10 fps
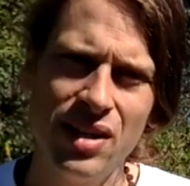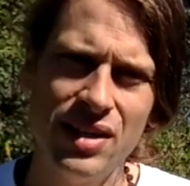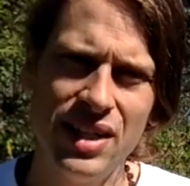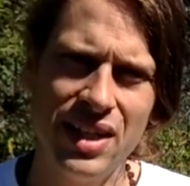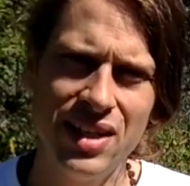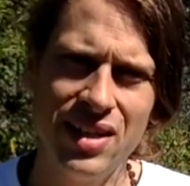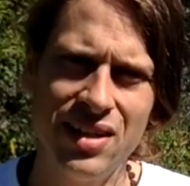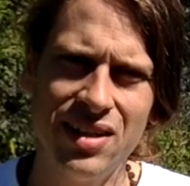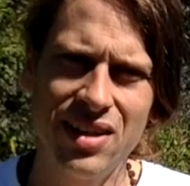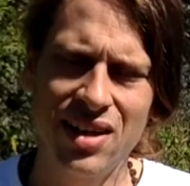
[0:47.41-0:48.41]

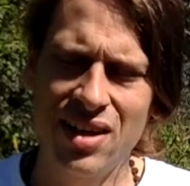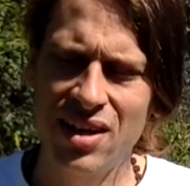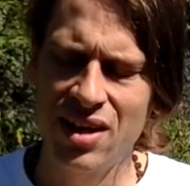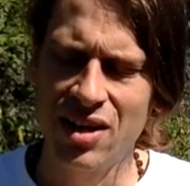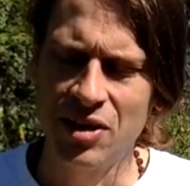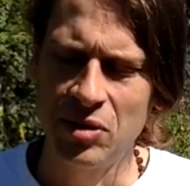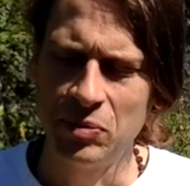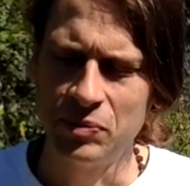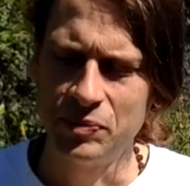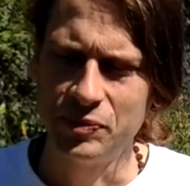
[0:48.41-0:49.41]
did,
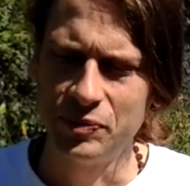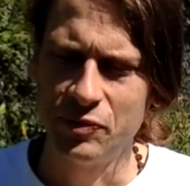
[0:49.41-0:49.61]
um,